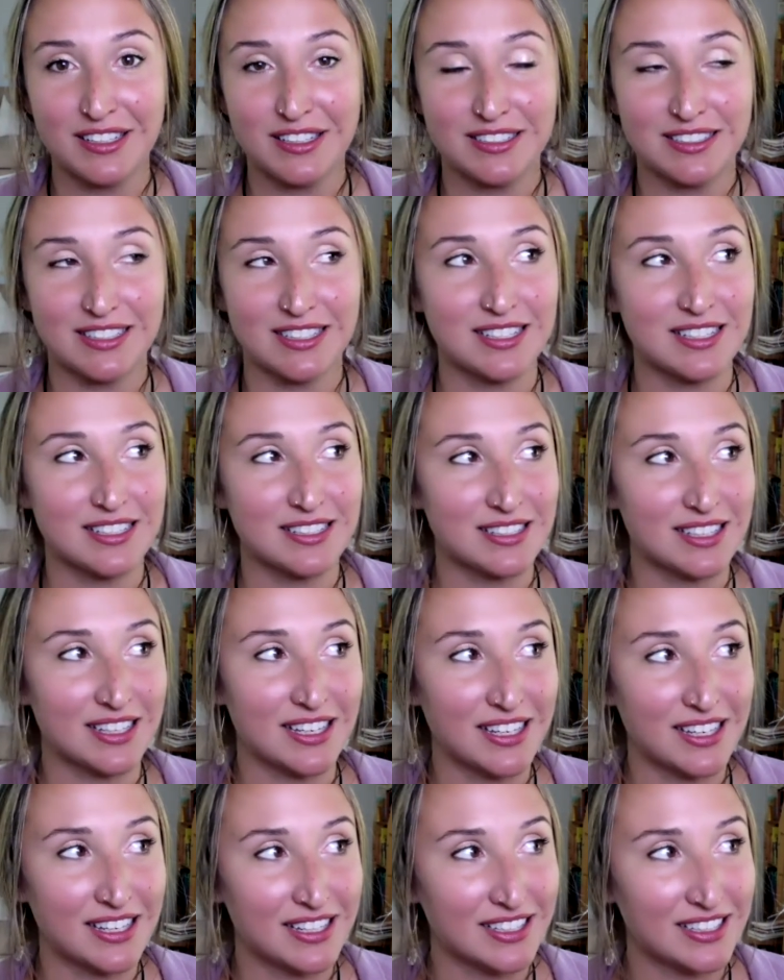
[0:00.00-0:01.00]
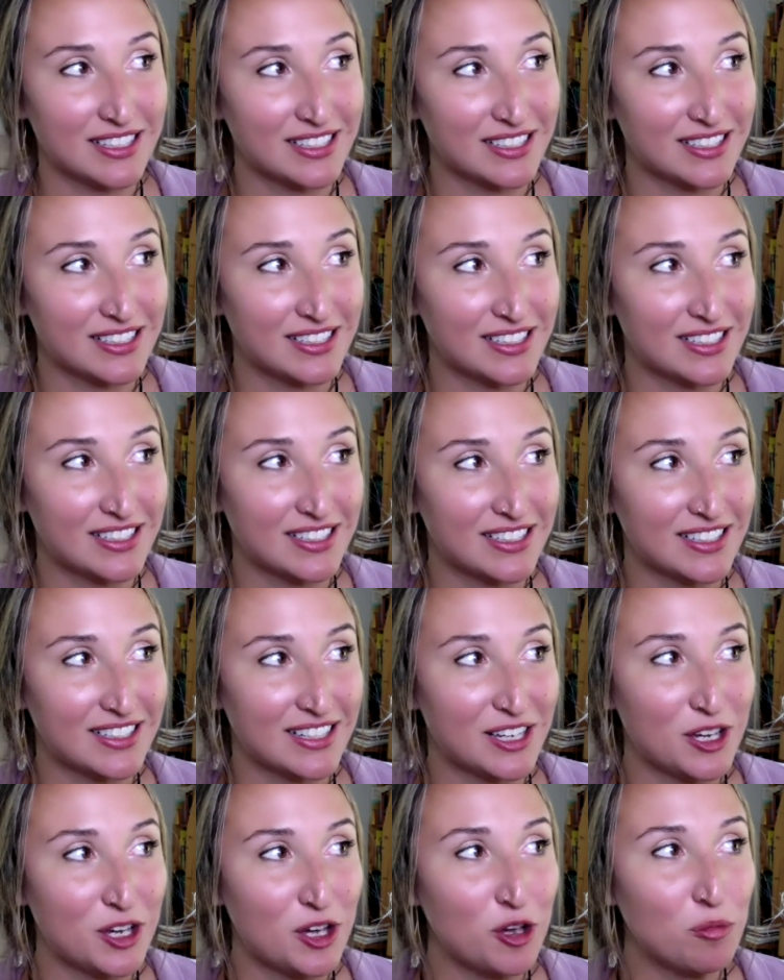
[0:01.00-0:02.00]
This is like
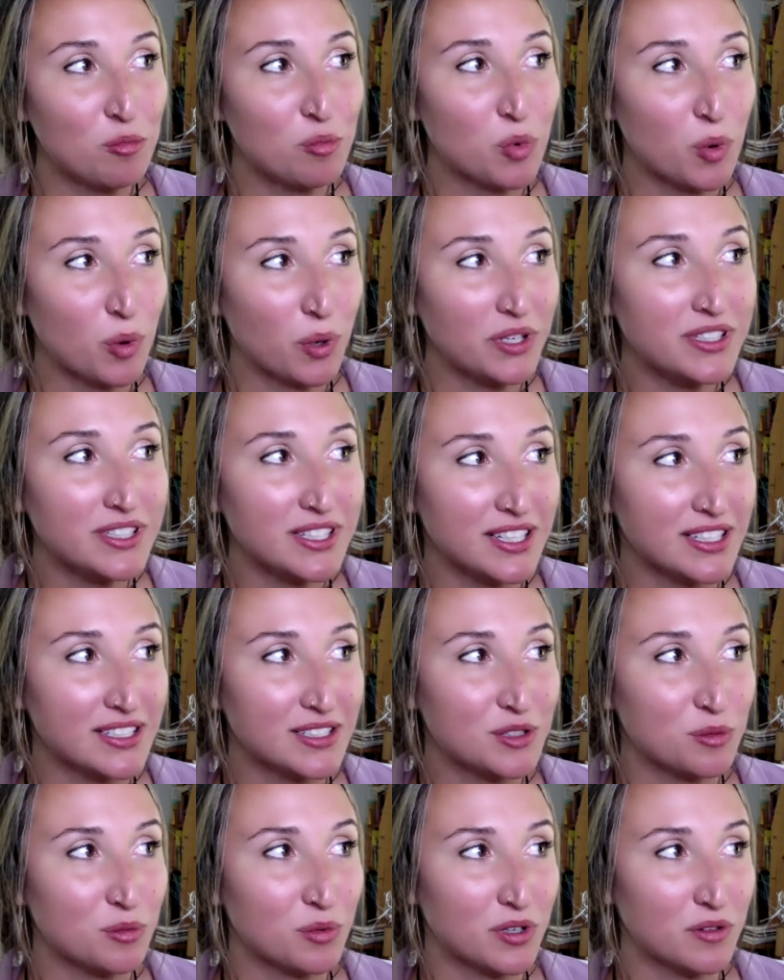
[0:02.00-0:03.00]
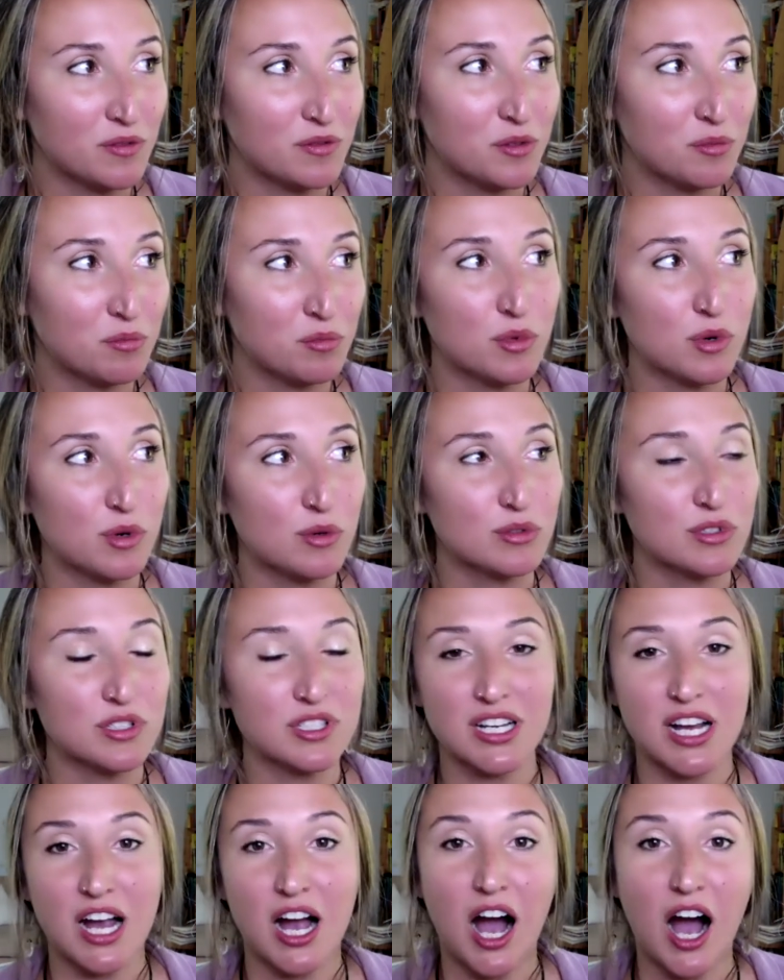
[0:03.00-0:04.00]
pointing to one of the
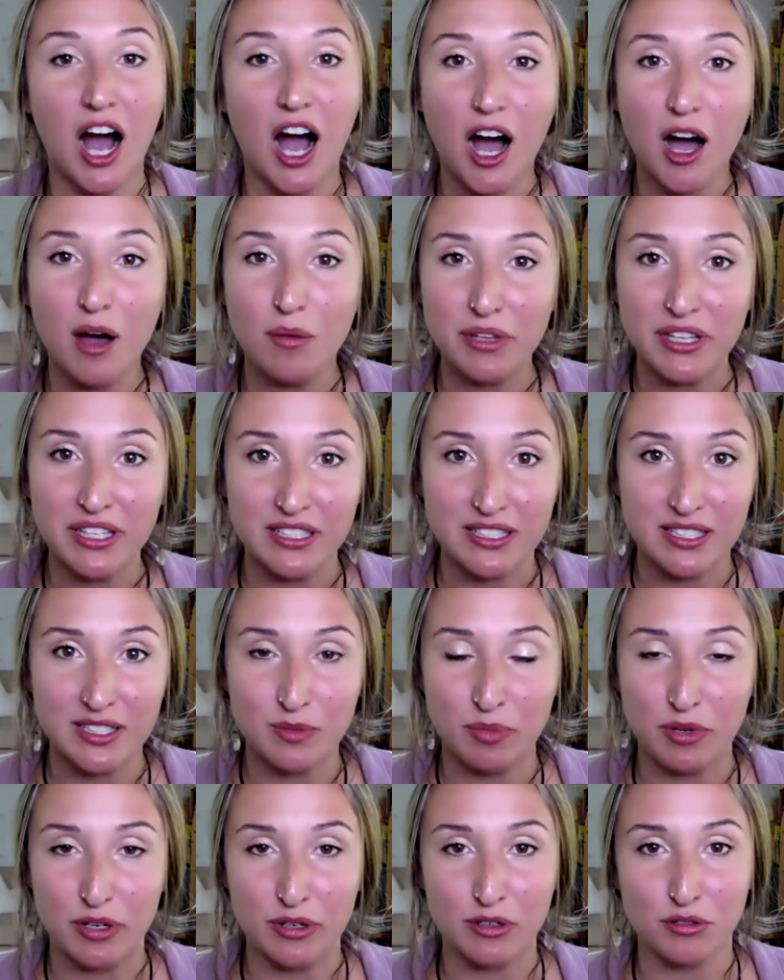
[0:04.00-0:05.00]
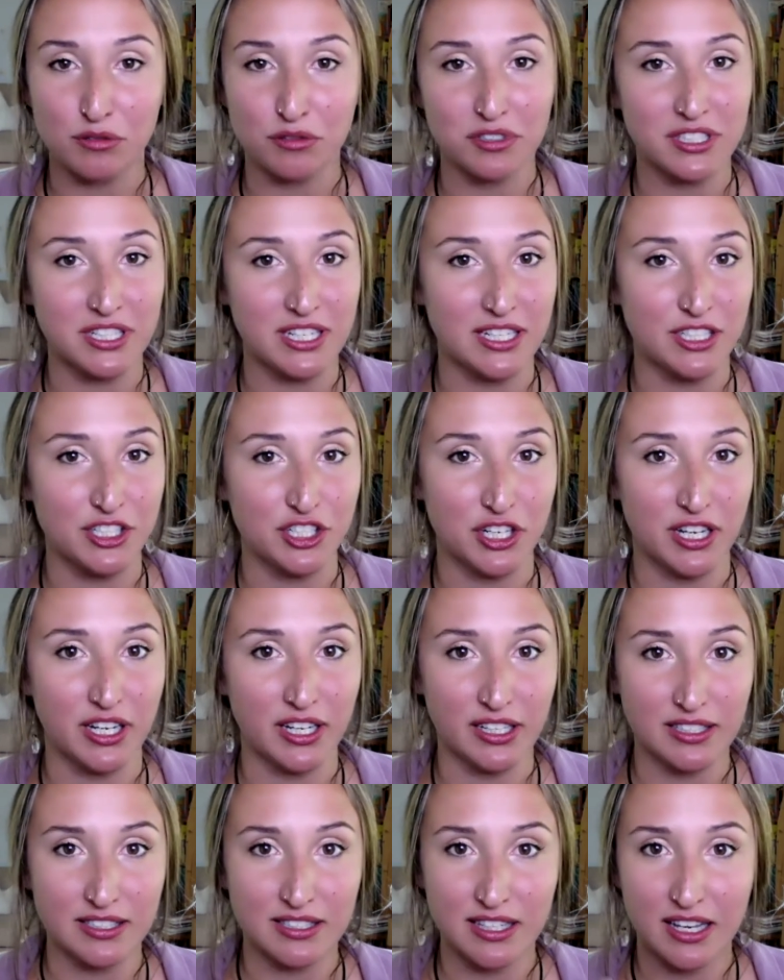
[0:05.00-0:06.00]
most common spiritual
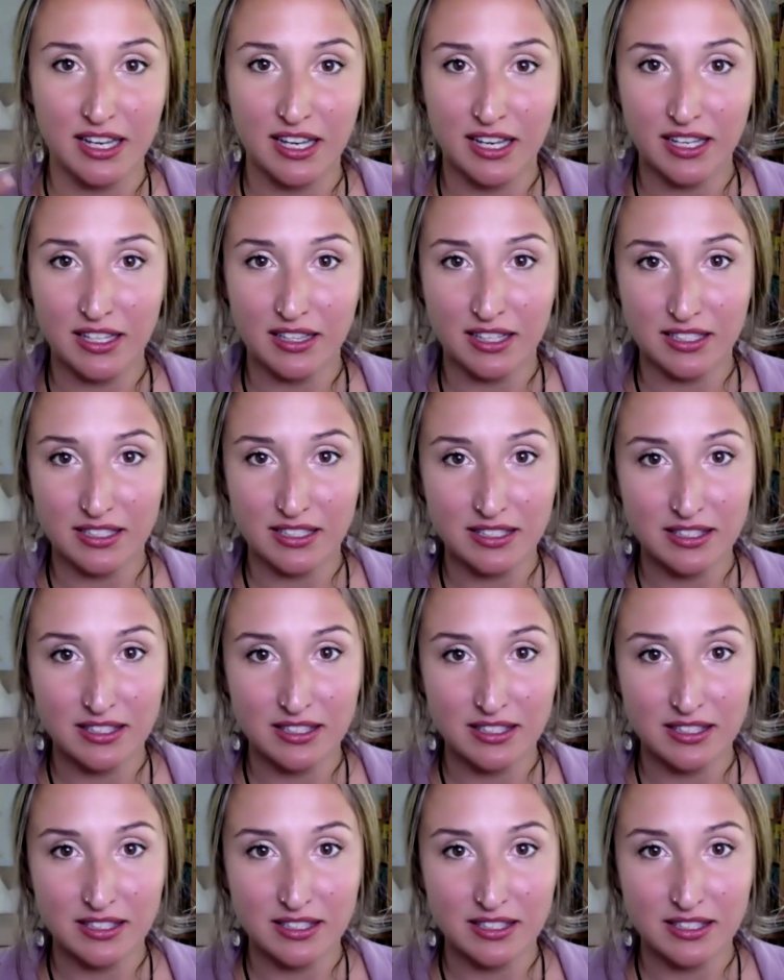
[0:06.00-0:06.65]
teachings, this